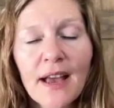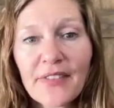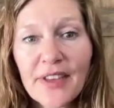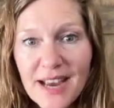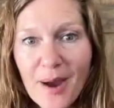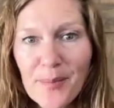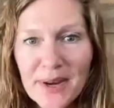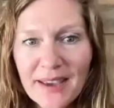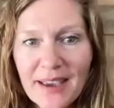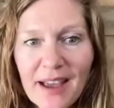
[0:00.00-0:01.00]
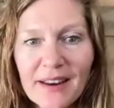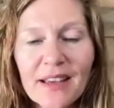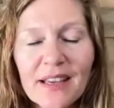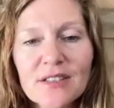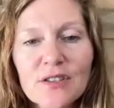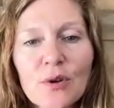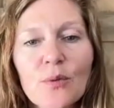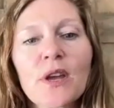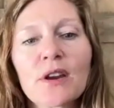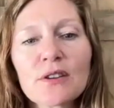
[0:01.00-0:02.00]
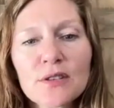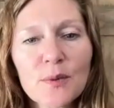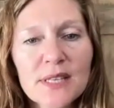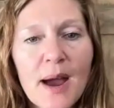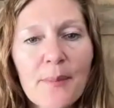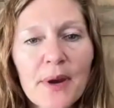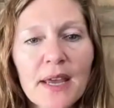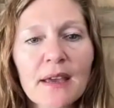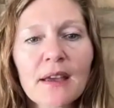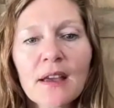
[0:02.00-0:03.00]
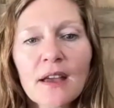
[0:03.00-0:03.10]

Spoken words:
And that's happening again. And so here's what's happening.